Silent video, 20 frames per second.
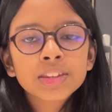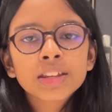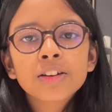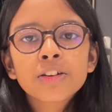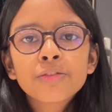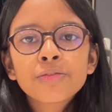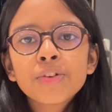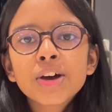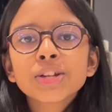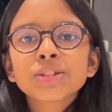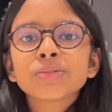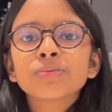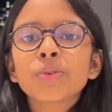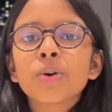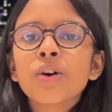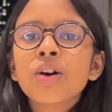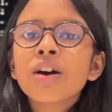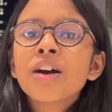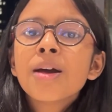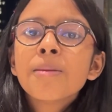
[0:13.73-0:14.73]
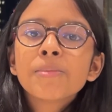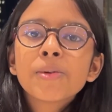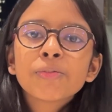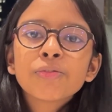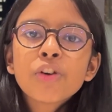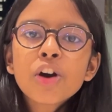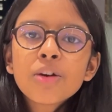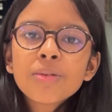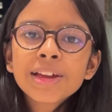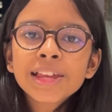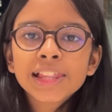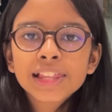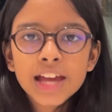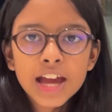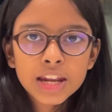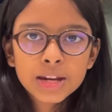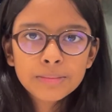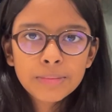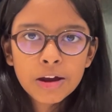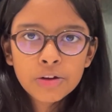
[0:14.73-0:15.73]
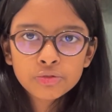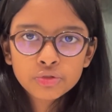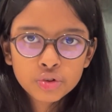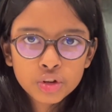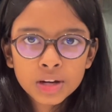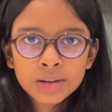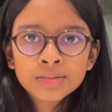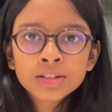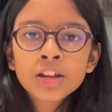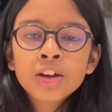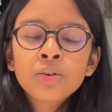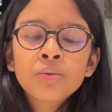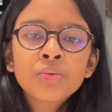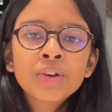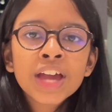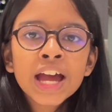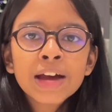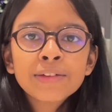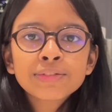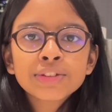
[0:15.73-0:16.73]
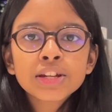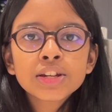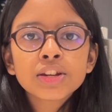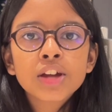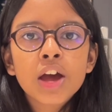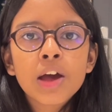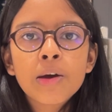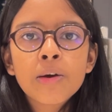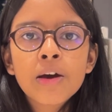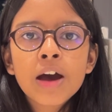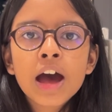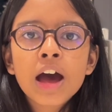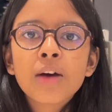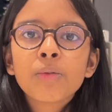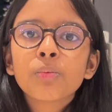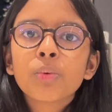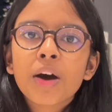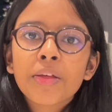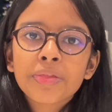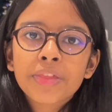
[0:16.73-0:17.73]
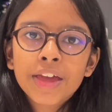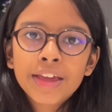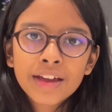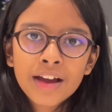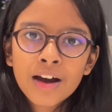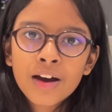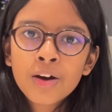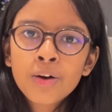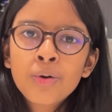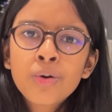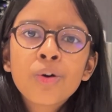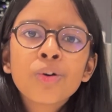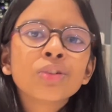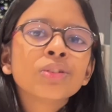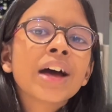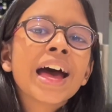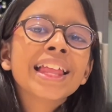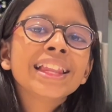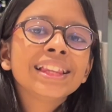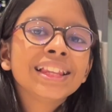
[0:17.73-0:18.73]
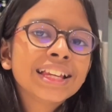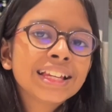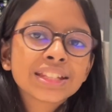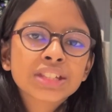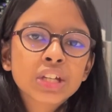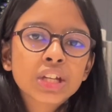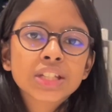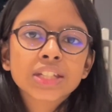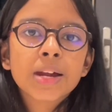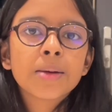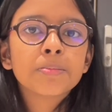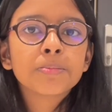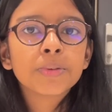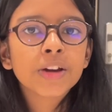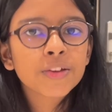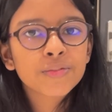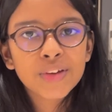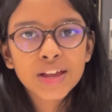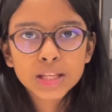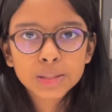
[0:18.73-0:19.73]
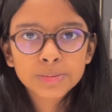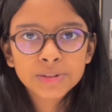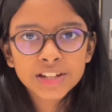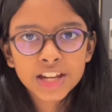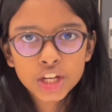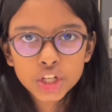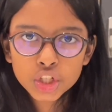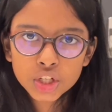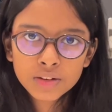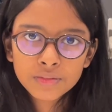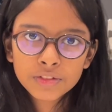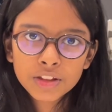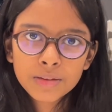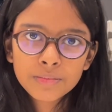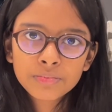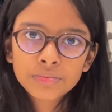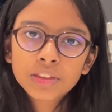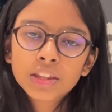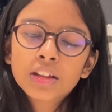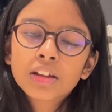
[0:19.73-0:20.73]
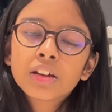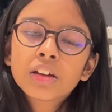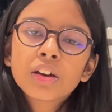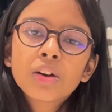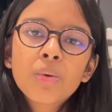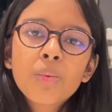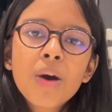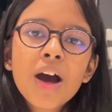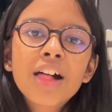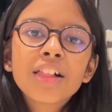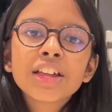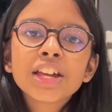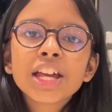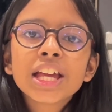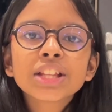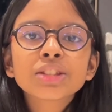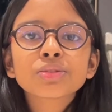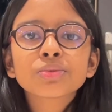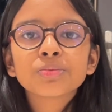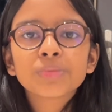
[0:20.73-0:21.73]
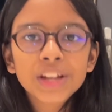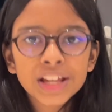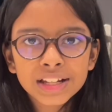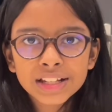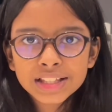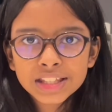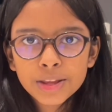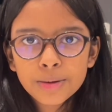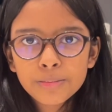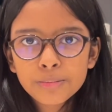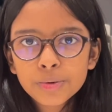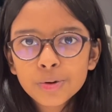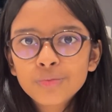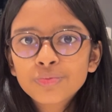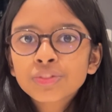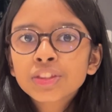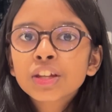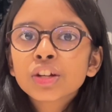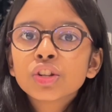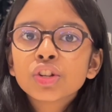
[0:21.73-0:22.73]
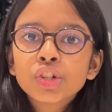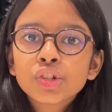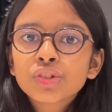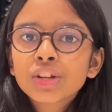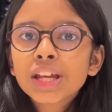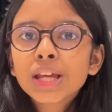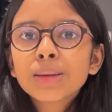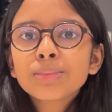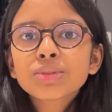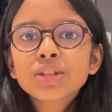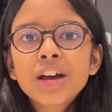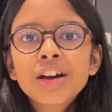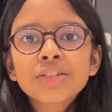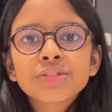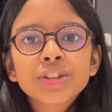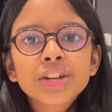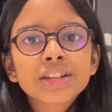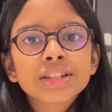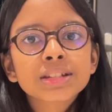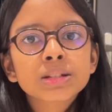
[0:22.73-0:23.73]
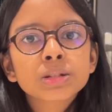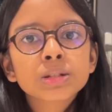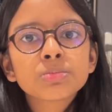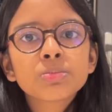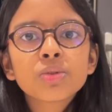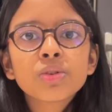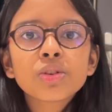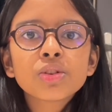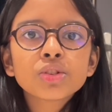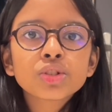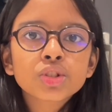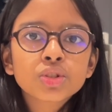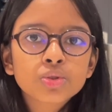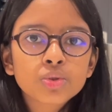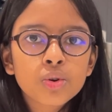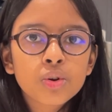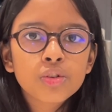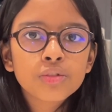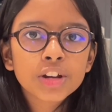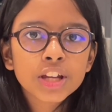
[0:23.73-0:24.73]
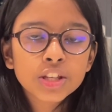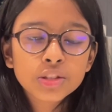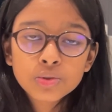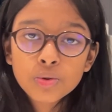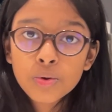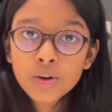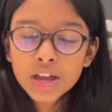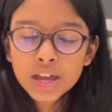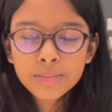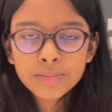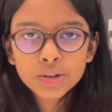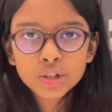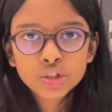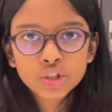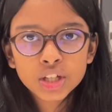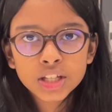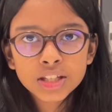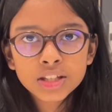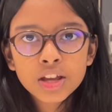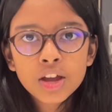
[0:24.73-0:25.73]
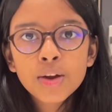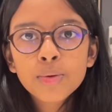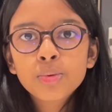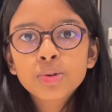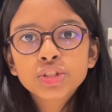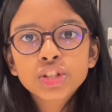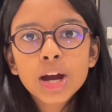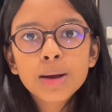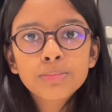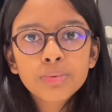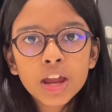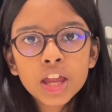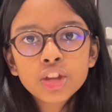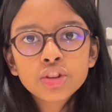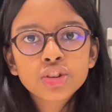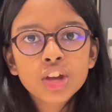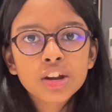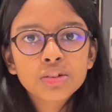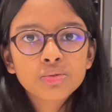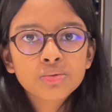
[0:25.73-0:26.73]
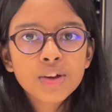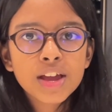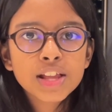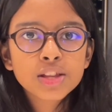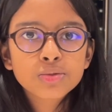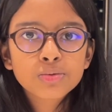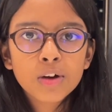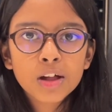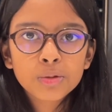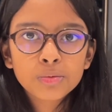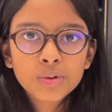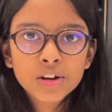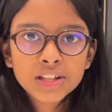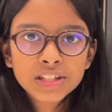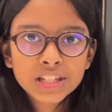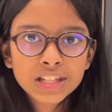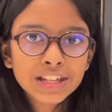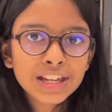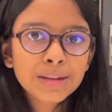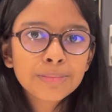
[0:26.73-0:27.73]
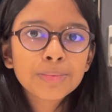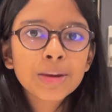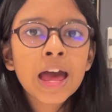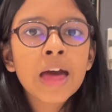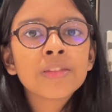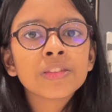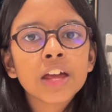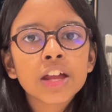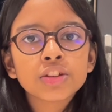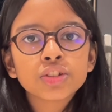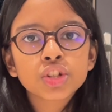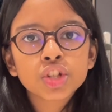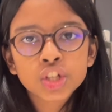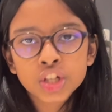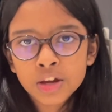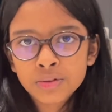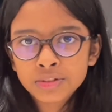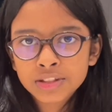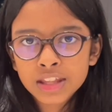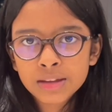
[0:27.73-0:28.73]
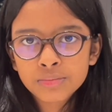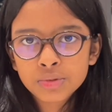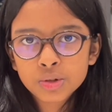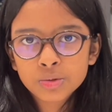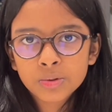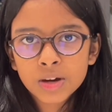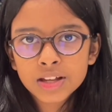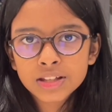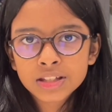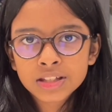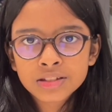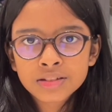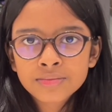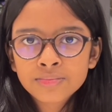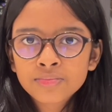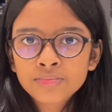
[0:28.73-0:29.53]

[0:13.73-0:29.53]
First of all, before we learn about dreams, we have to know what they are, or at least just a brief explanation of them. Well, it's really simple. Dreams are just small stories or images which our brain generates while we're asleep and then shows them to us.